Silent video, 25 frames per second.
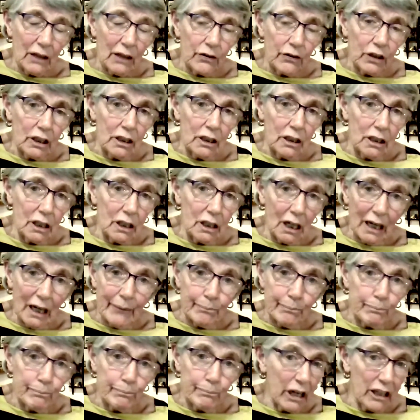
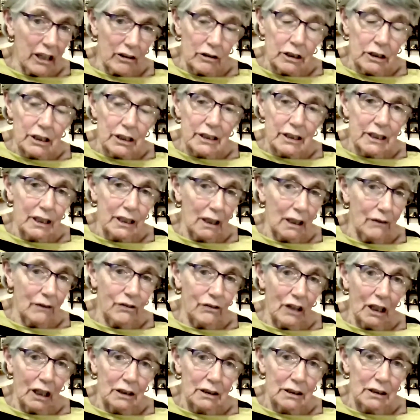the parents. They
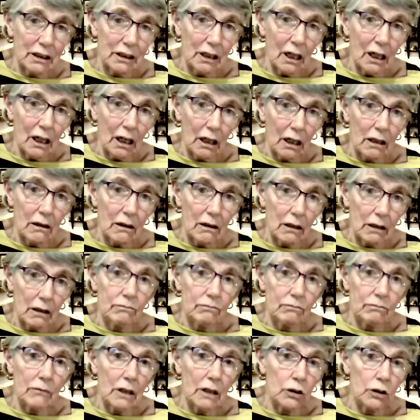founded
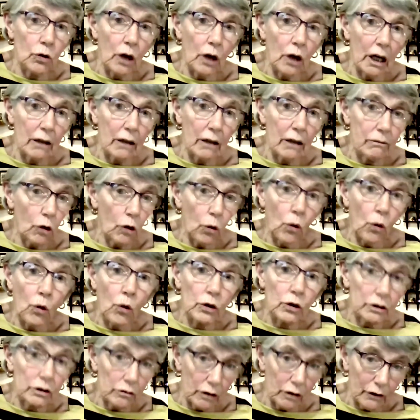an
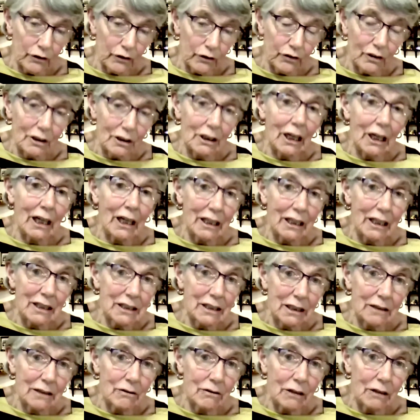order of
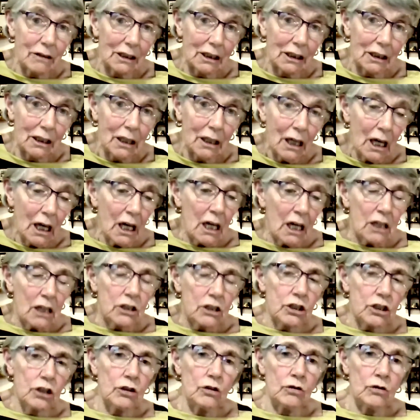laity, really,
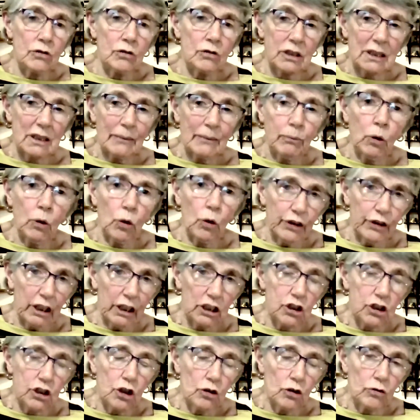to support their
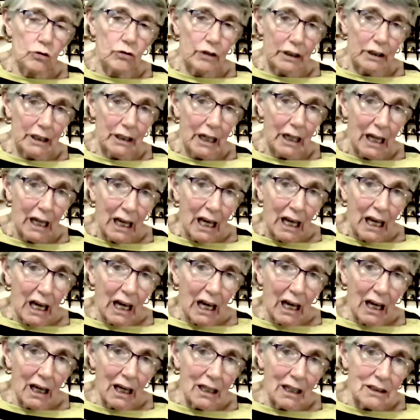children.
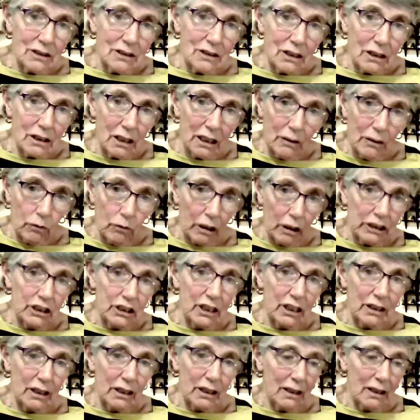And he went
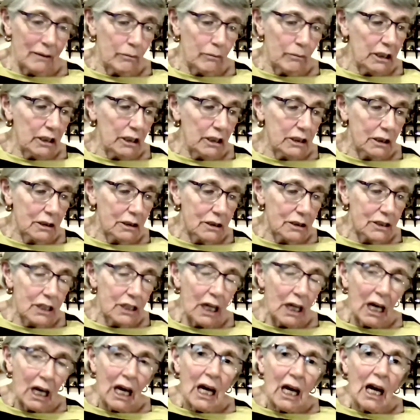to their meetings
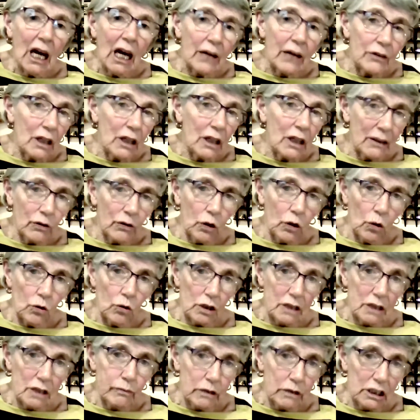and then, of
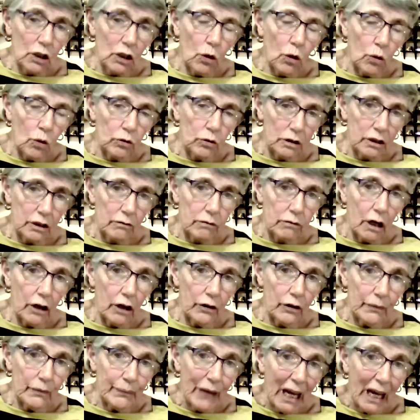course, was called to
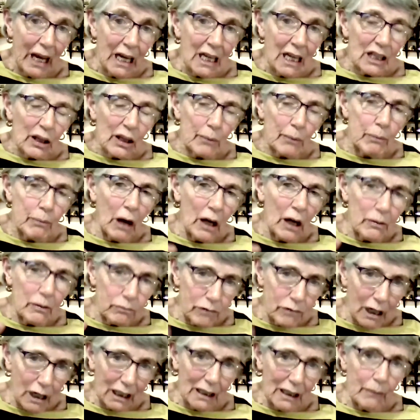Rome. The Pope
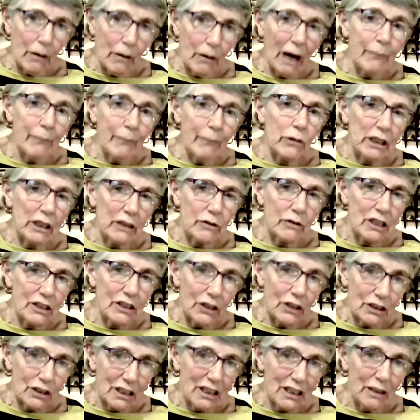rang him up when he was in
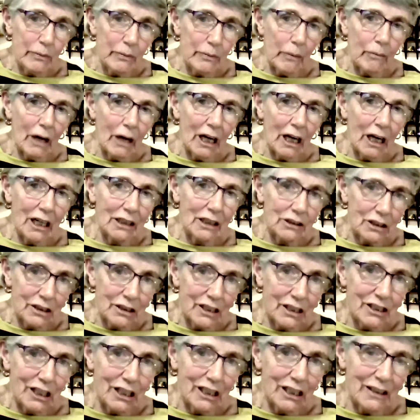the supermarket and
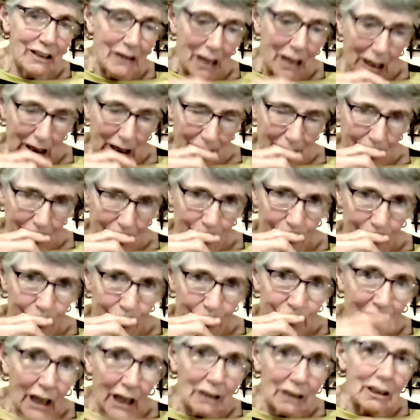said,
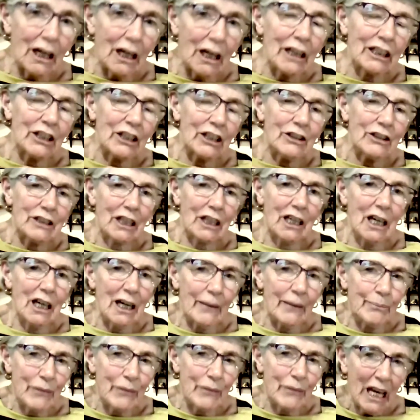I'd like you to
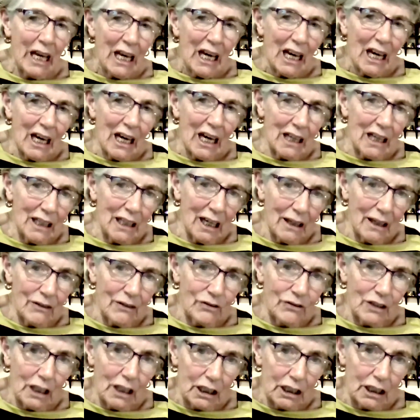come and
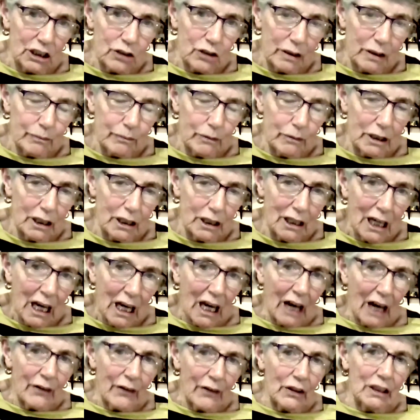have lunch with me.
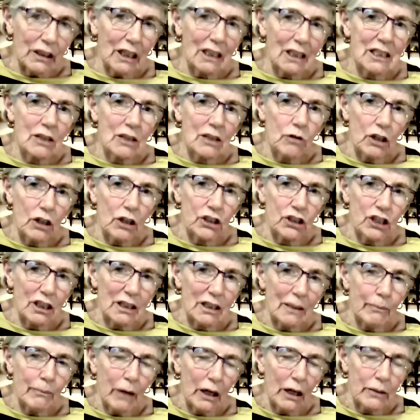And the next question
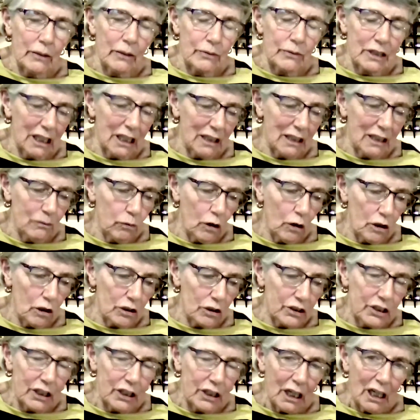the Pope said
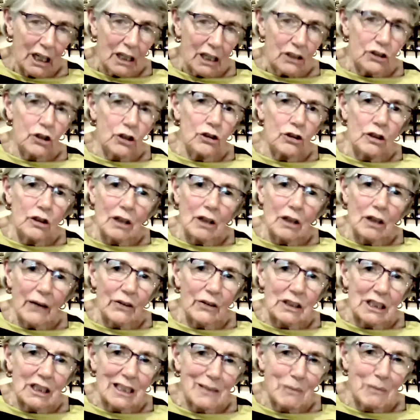was, do you have
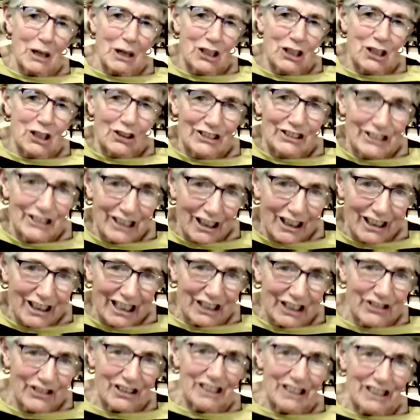any special
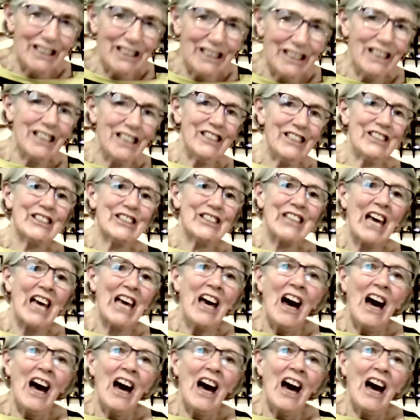dietary needs?